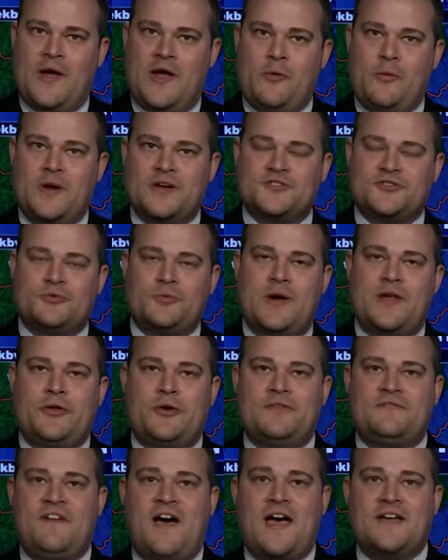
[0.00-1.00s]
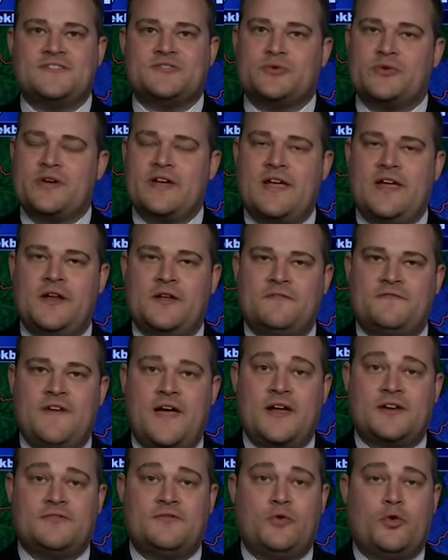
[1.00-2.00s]
a winter weather advisory in
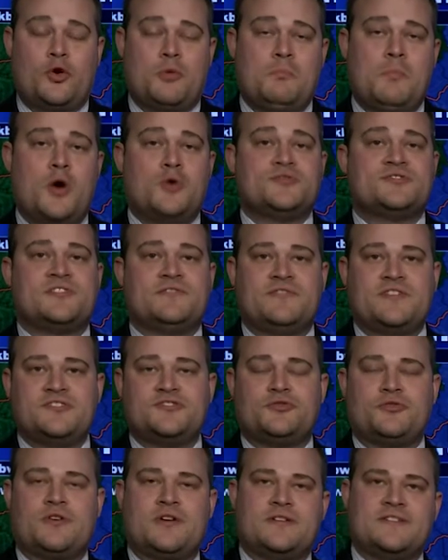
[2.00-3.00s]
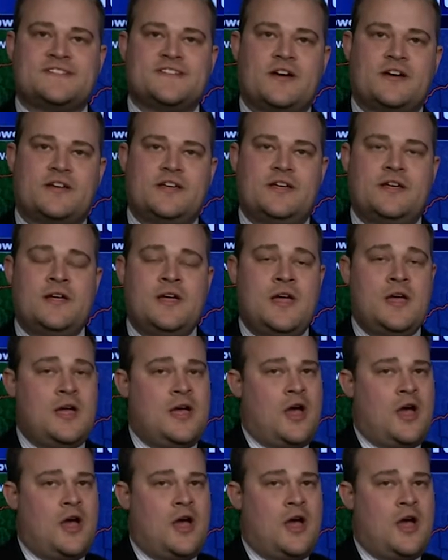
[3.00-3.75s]
effect for most of eastern Kentucky,